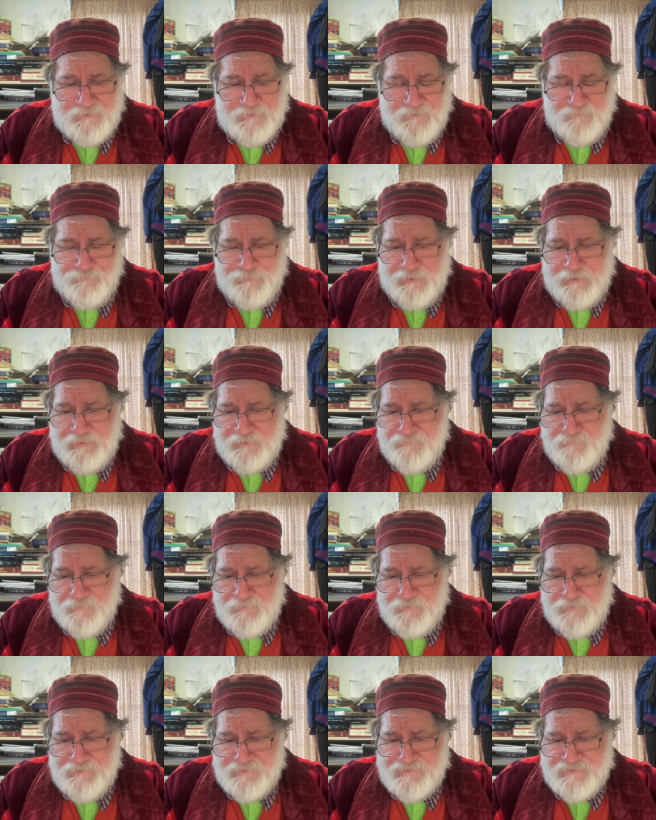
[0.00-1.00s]
have been
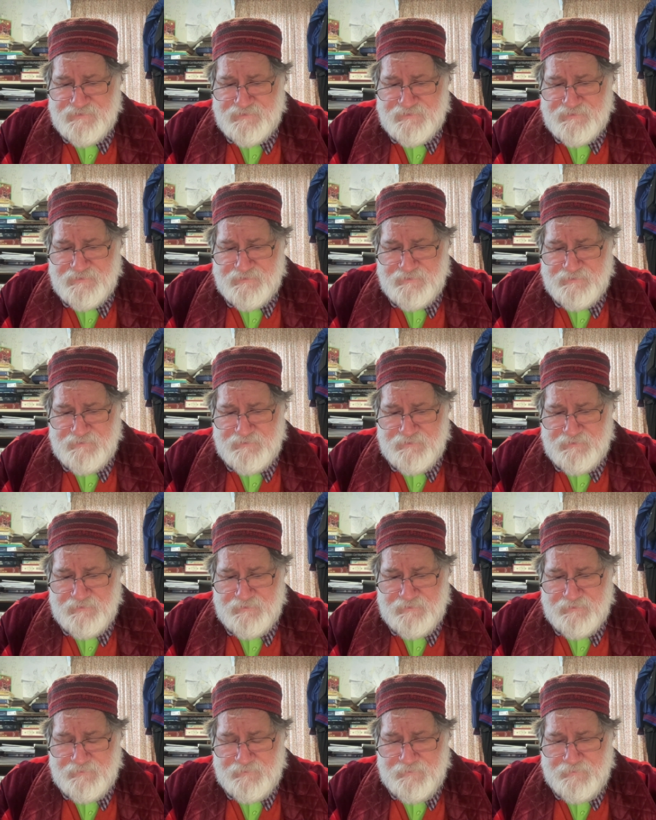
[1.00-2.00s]
given this
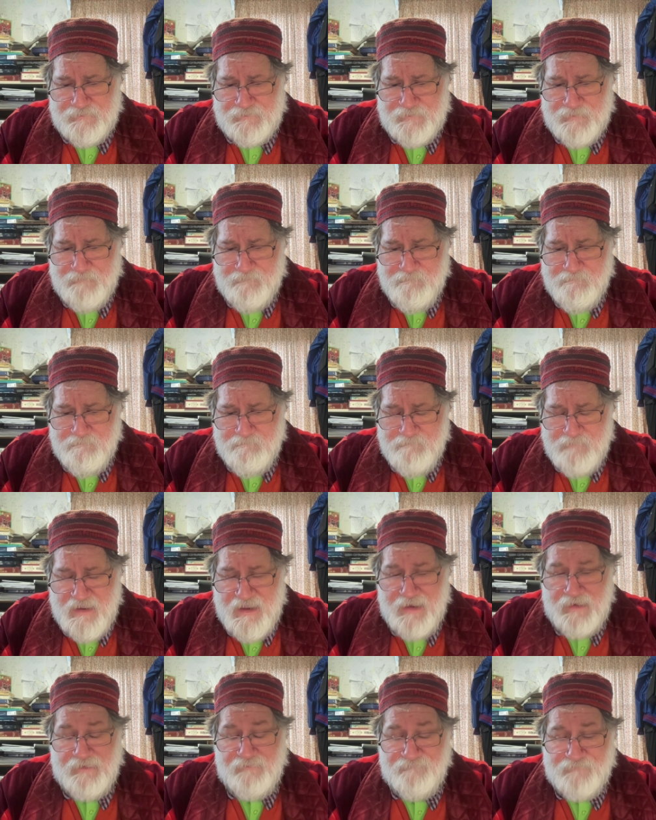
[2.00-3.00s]
um,
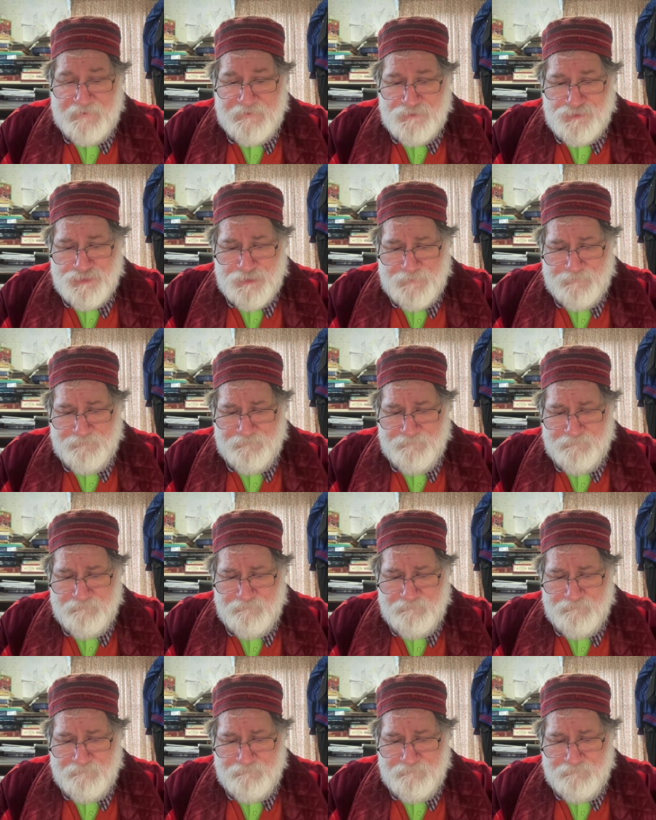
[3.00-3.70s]
elevation.